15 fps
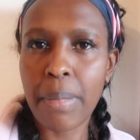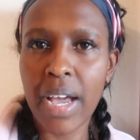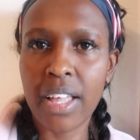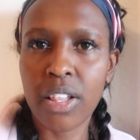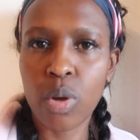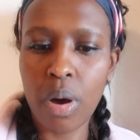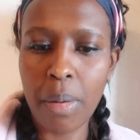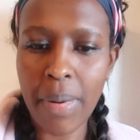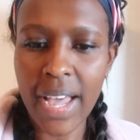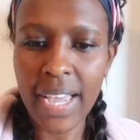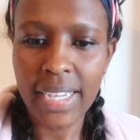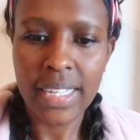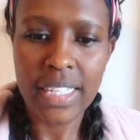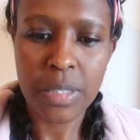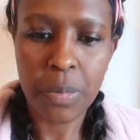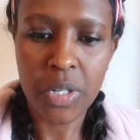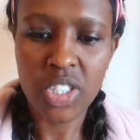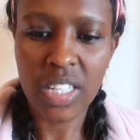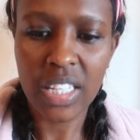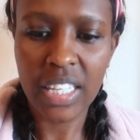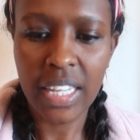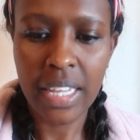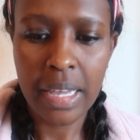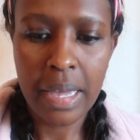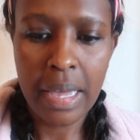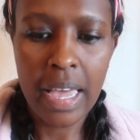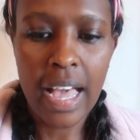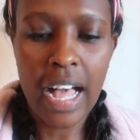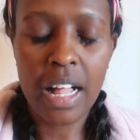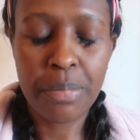my lower back especially
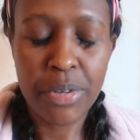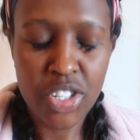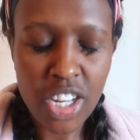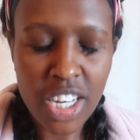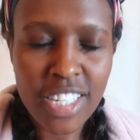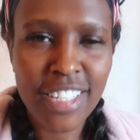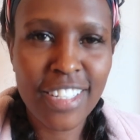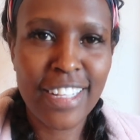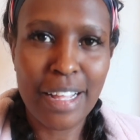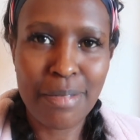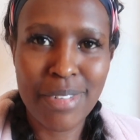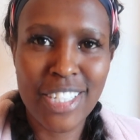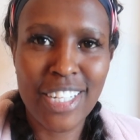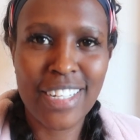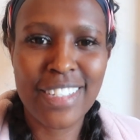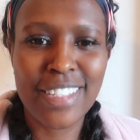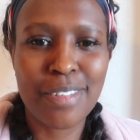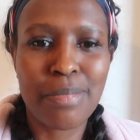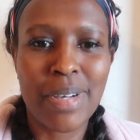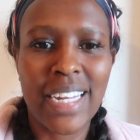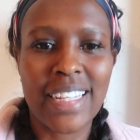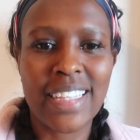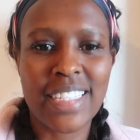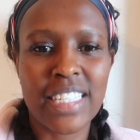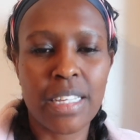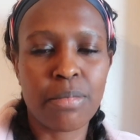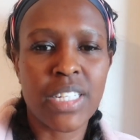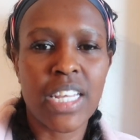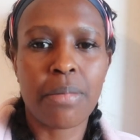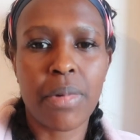I'll be gentle I'll be gentle but at the
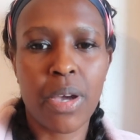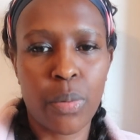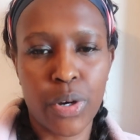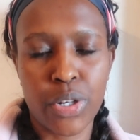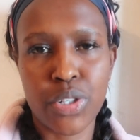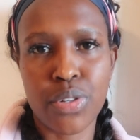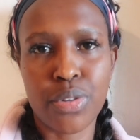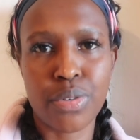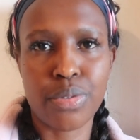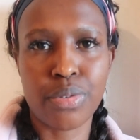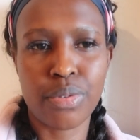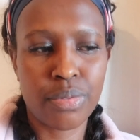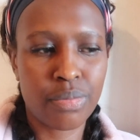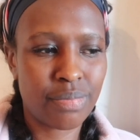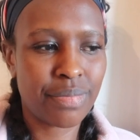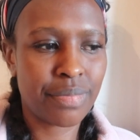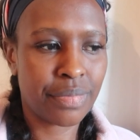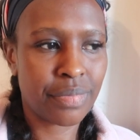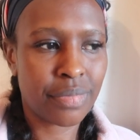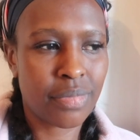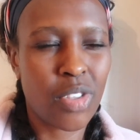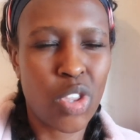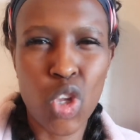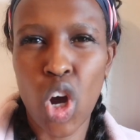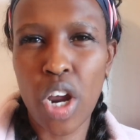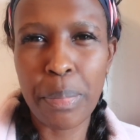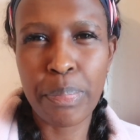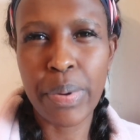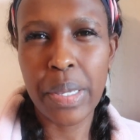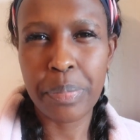same time I want to
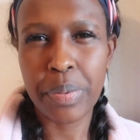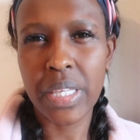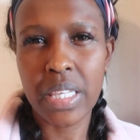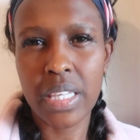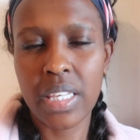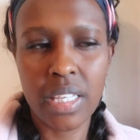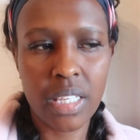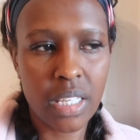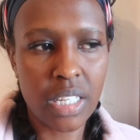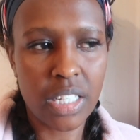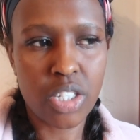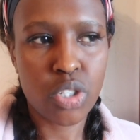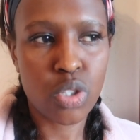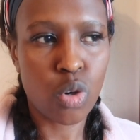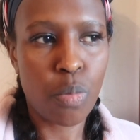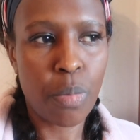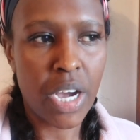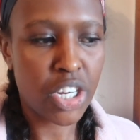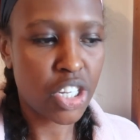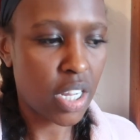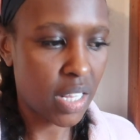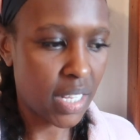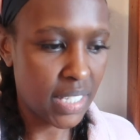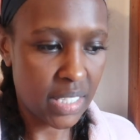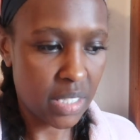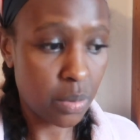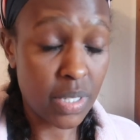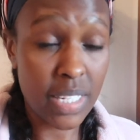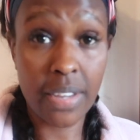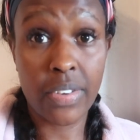not baby it so much otherwise
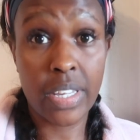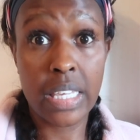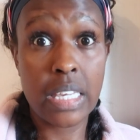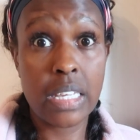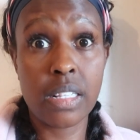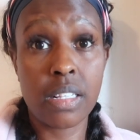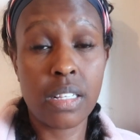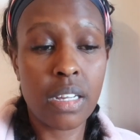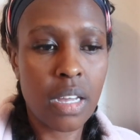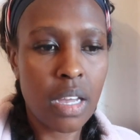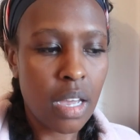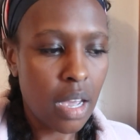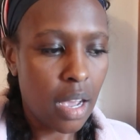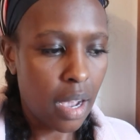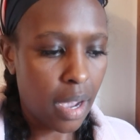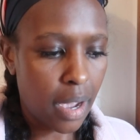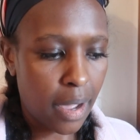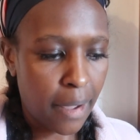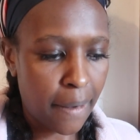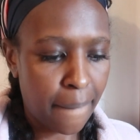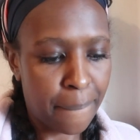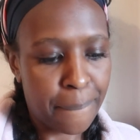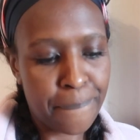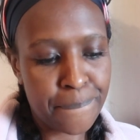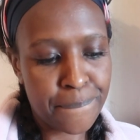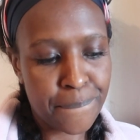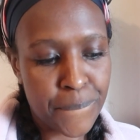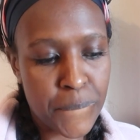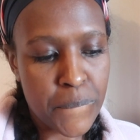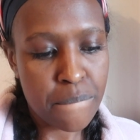it will never heal
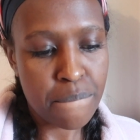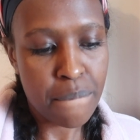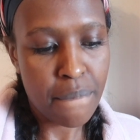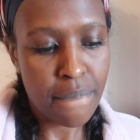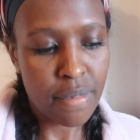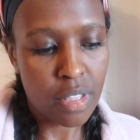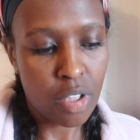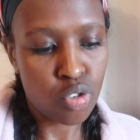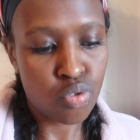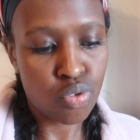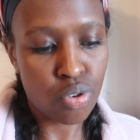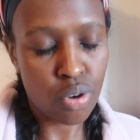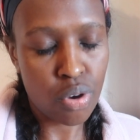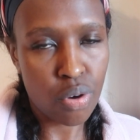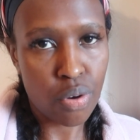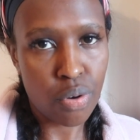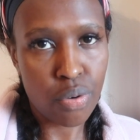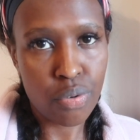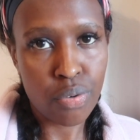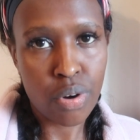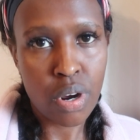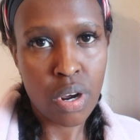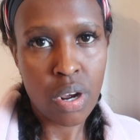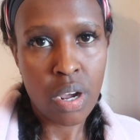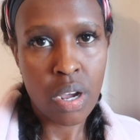um, so